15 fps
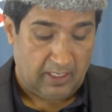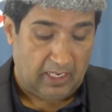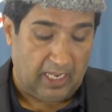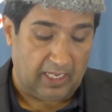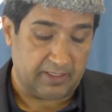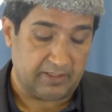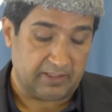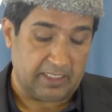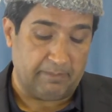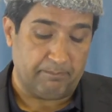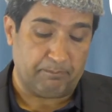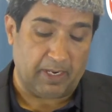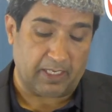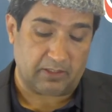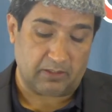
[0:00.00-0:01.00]
and its
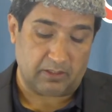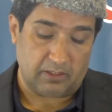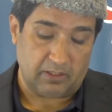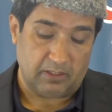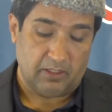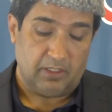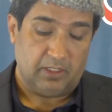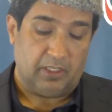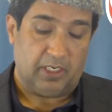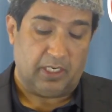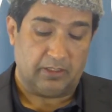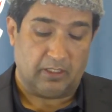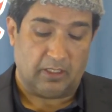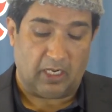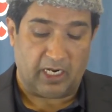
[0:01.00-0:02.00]
impact in
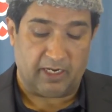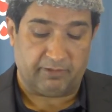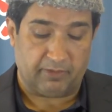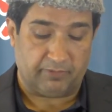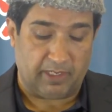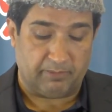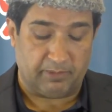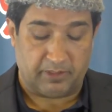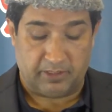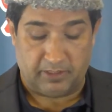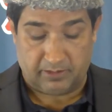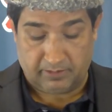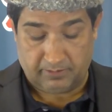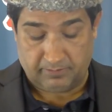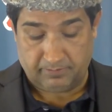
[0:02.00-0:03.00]
the lives of
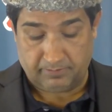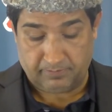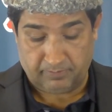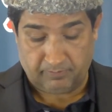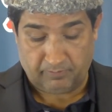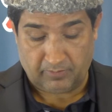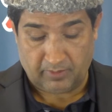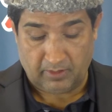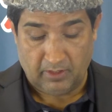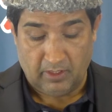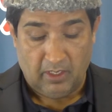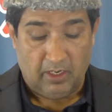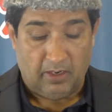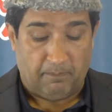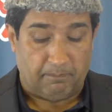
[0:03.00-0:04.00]
Ahmadis.
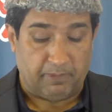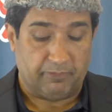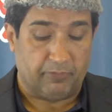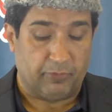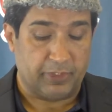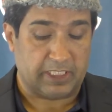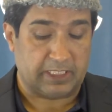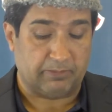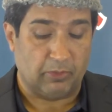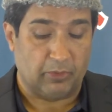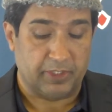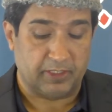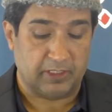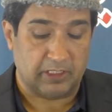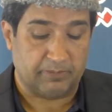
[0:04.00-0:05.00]
Before
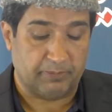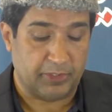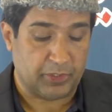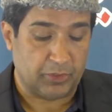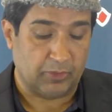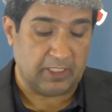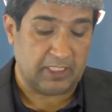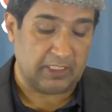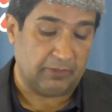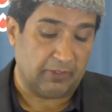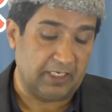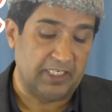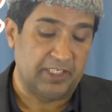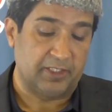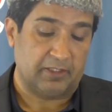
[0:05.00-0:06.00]
exploring the spiritual and
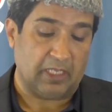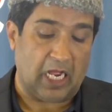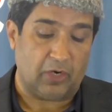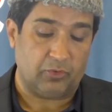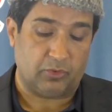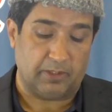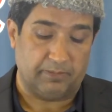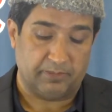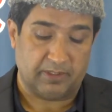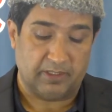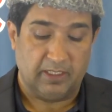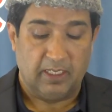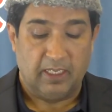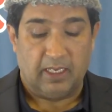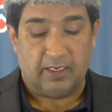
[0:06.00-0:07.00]
religious outcomes,
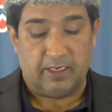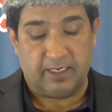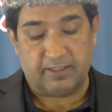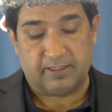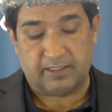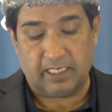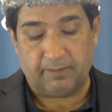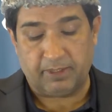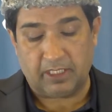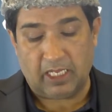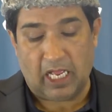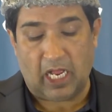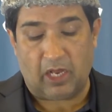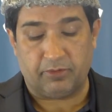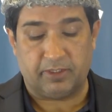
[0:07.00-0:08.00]
let's examine
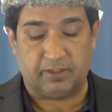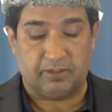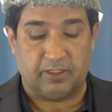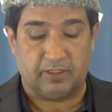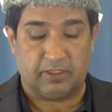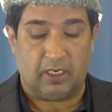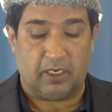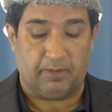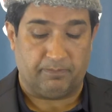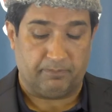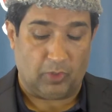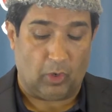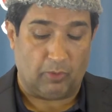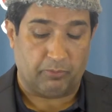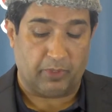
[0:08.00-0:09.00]
how this Nizam
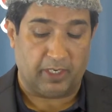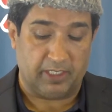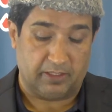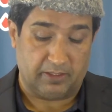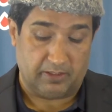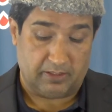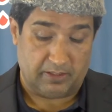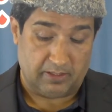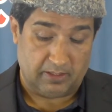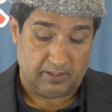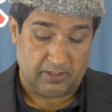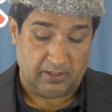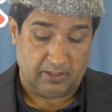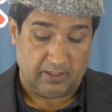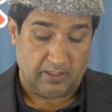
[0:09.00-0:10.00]
operates
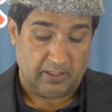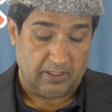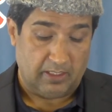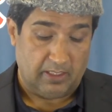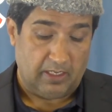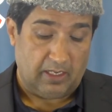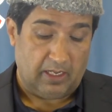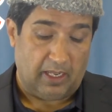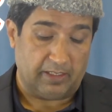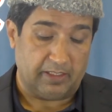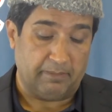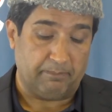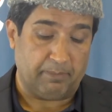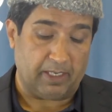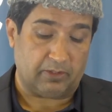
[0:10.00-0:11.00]
and
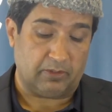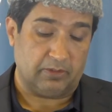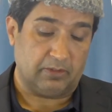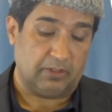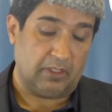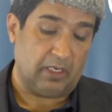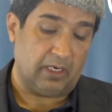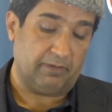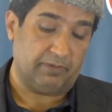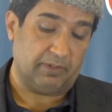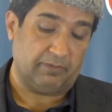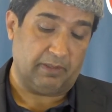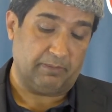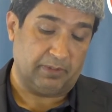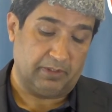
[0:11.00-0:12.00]
impact on the lives of
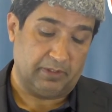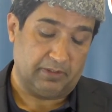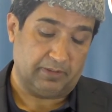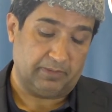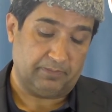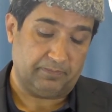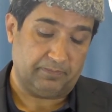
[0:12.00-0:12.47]
Ahmadis.